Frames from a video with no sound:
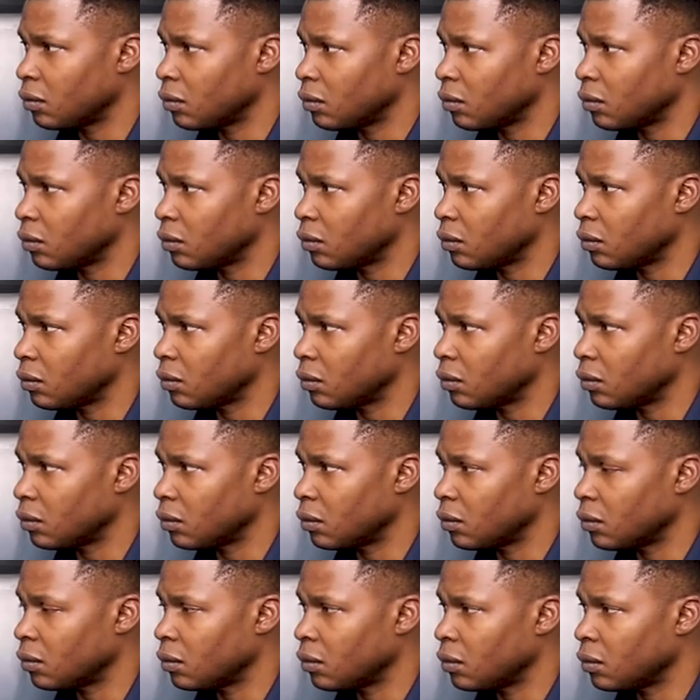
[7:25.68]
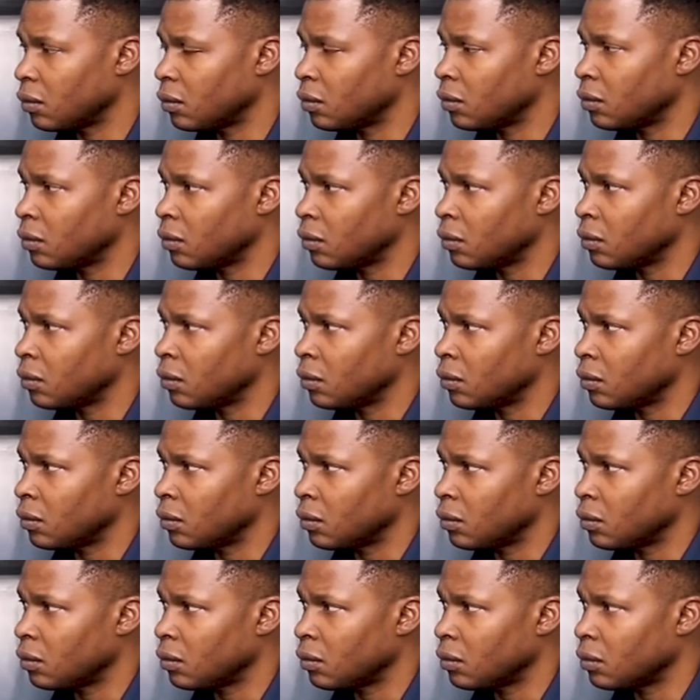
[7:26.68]

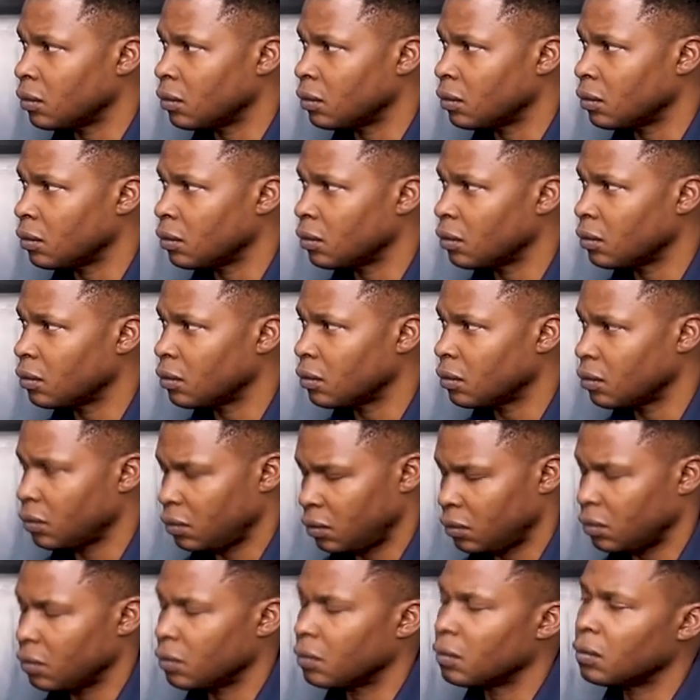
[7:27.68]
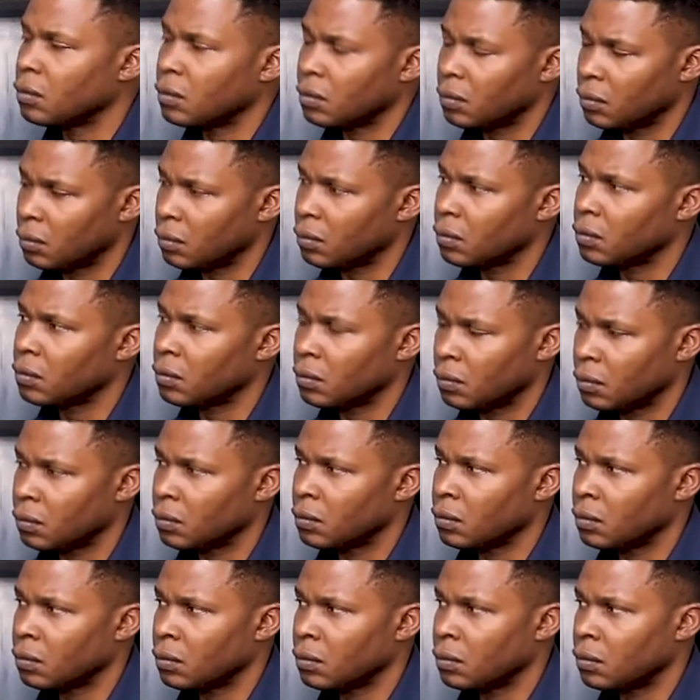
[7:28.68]

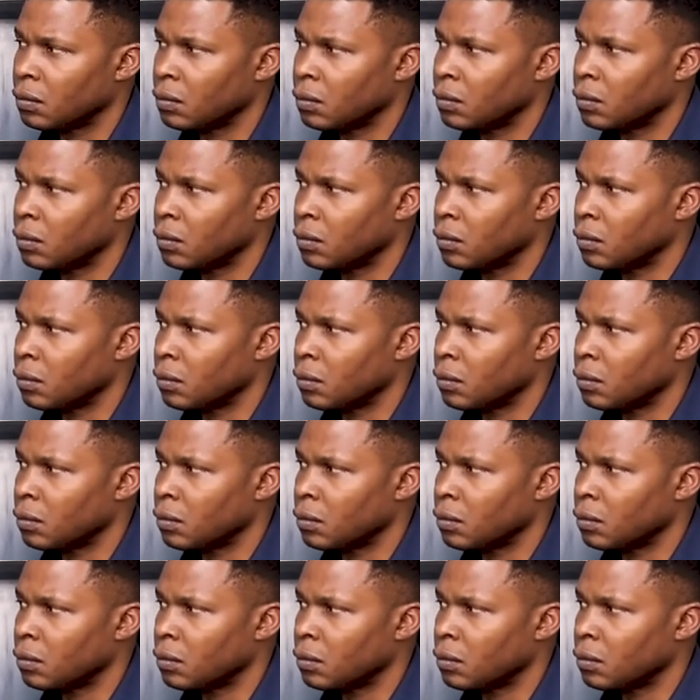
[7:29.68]
No words are spoken by the person on screen.